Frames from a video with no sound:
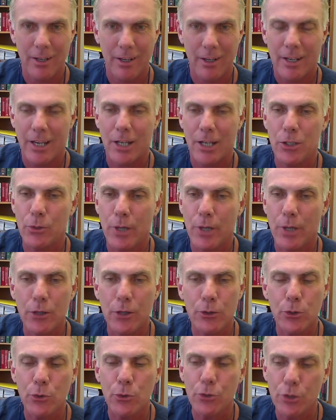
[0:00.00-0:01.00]
and you're
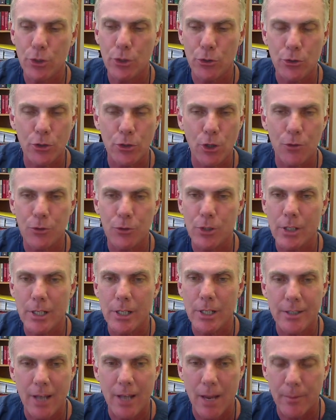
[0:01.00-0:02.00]
introducing yourself to the
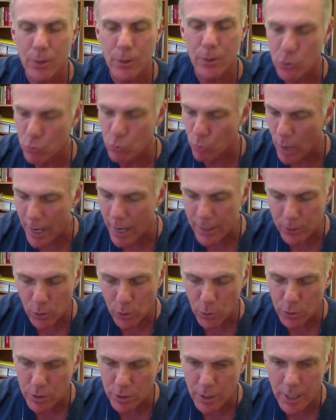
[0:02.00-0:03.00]
examiners. Write
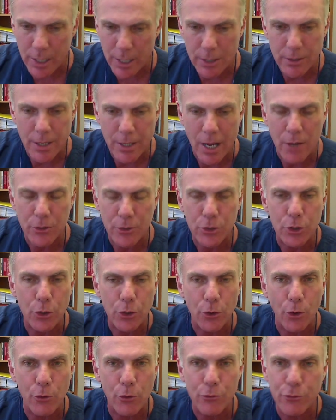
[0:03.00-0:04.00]
those things down so
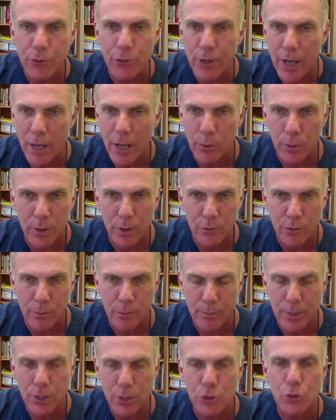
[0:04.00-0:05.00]
you don't forget one of
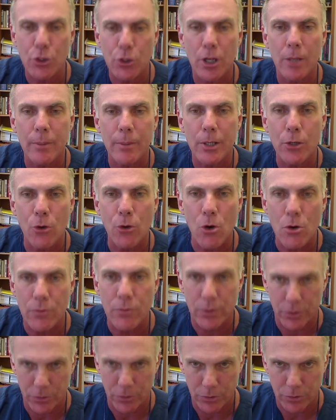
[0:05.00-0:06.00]
them, because you're going to be
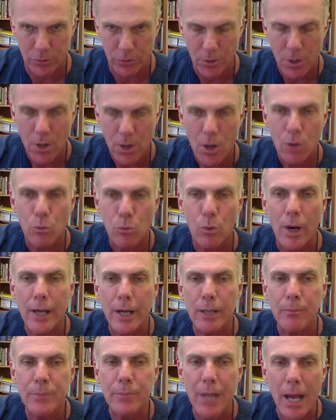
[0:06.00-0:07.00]
nervous. Write
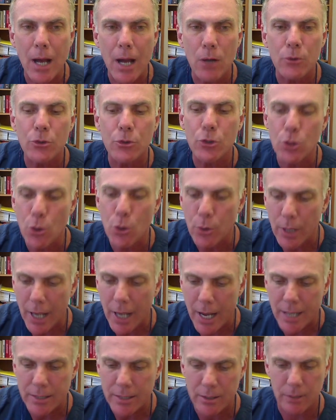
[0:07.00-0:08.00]
them down so you can
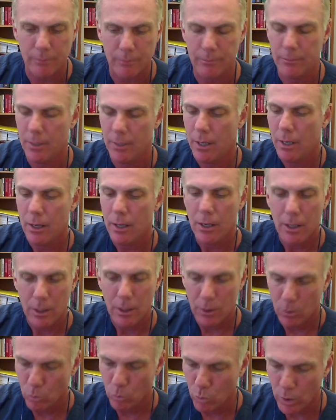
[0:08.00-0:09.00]
ask them.
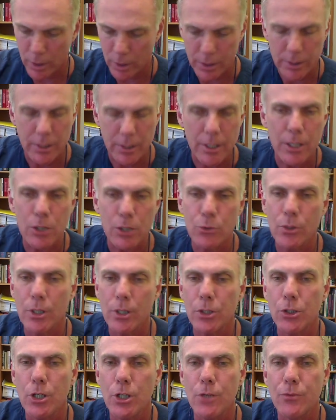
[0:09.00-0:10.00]
What is the history of
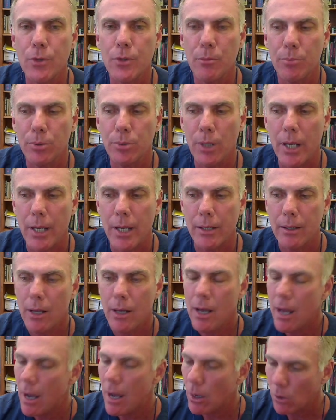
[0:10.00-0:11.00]
the chief complaint?
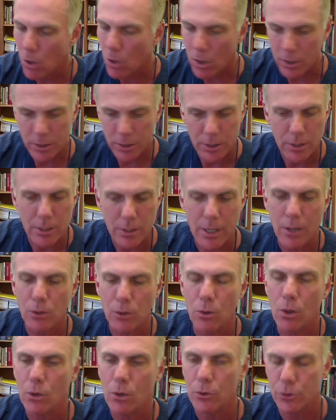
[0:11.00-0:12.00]
How long has this hair
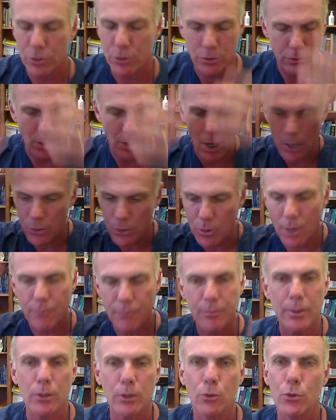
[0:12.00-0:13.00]
loss? Doctor,
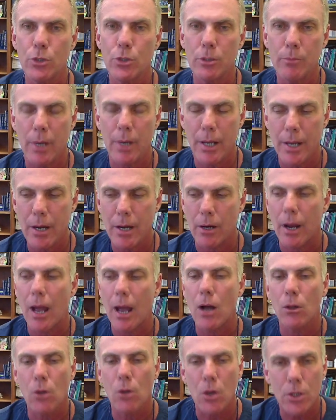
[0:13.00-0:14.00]
I've been losing my hair.
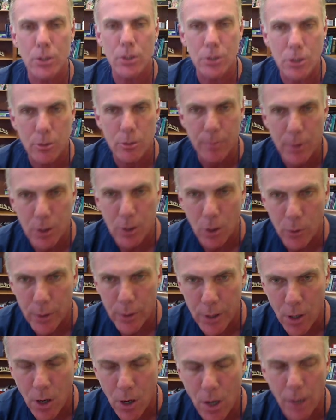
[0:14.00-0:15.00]
How long has this been
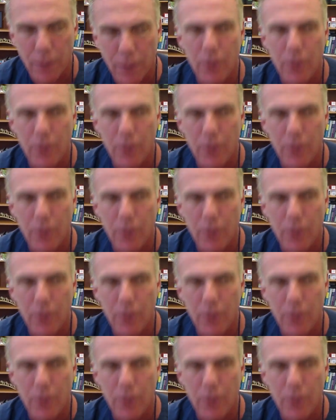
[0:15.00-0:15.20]
going on?